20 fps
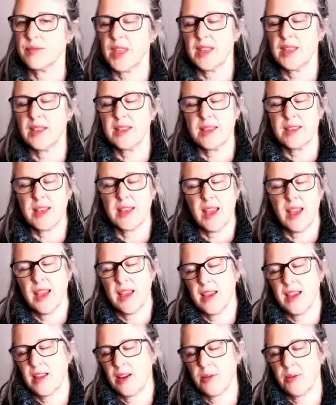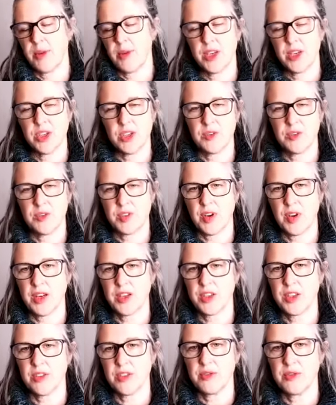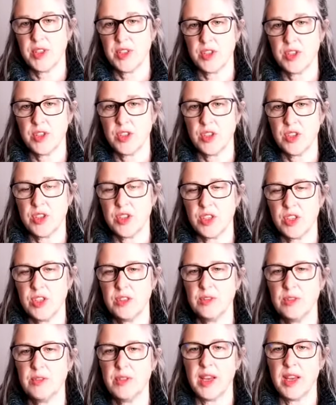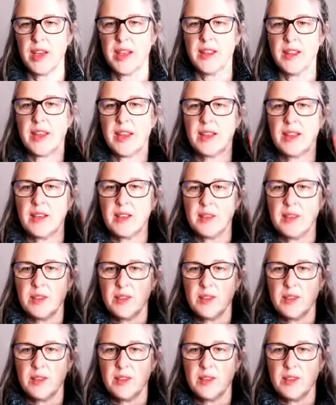staying in a range of stretch that feels good to you, and then